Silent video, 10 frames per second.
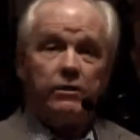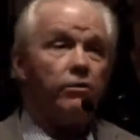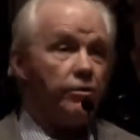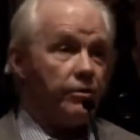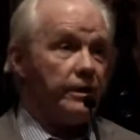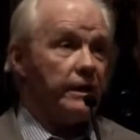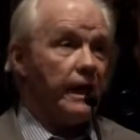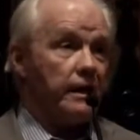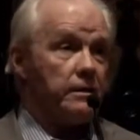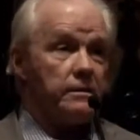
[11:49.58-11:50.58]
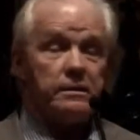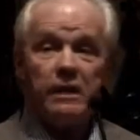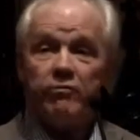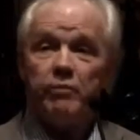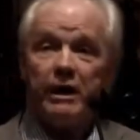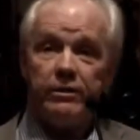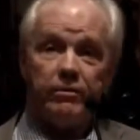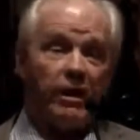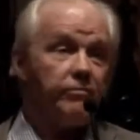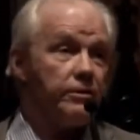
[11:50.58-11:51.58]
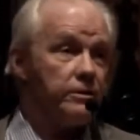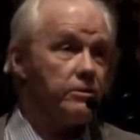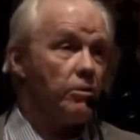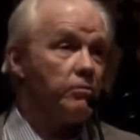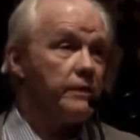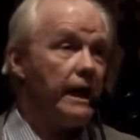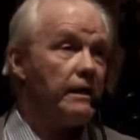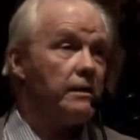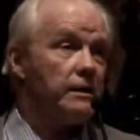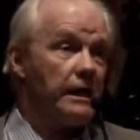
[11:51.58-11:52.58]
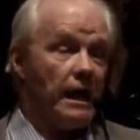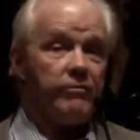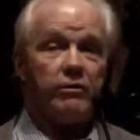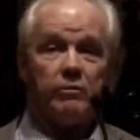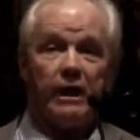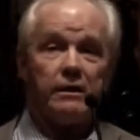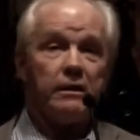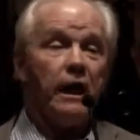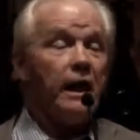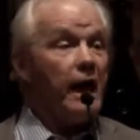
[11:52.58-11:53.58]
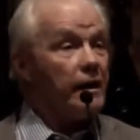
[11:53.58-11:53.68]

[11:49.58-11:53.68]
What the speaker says: in 30 days. They've made their efforts to obtain it, they haven't made it,